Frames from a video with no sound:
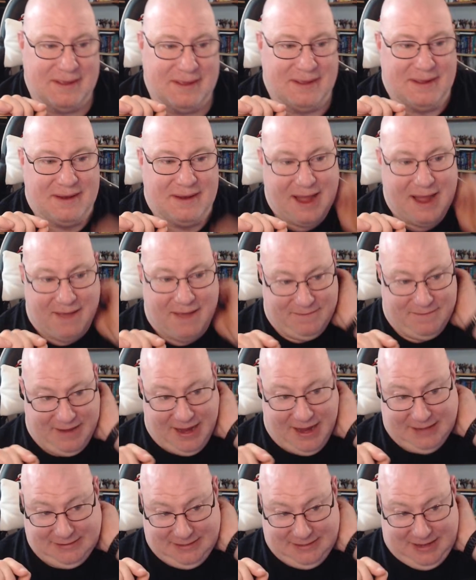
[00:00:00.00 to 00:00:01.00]
Now,
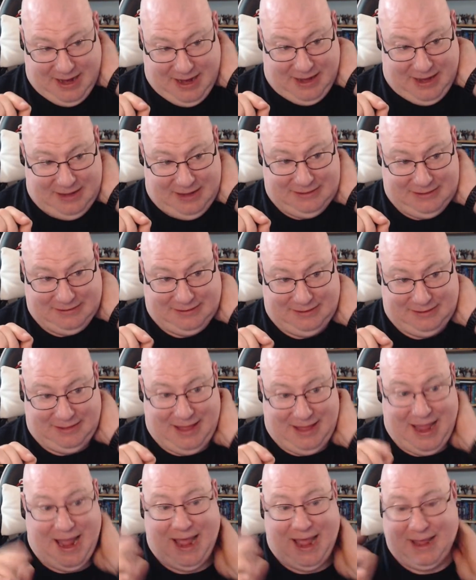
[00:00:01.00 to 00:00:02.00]
Vanessa kind of just
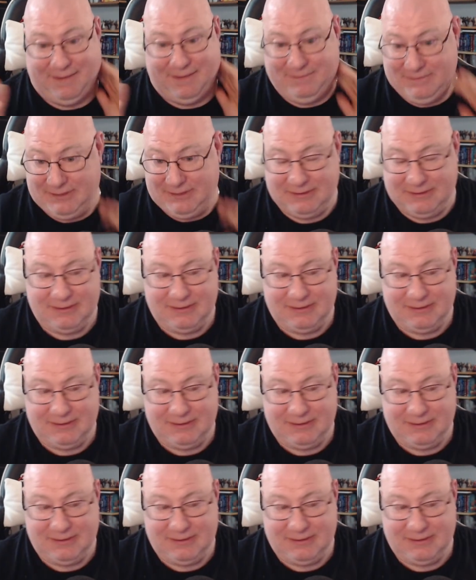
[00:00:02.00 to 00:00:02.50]
laughs.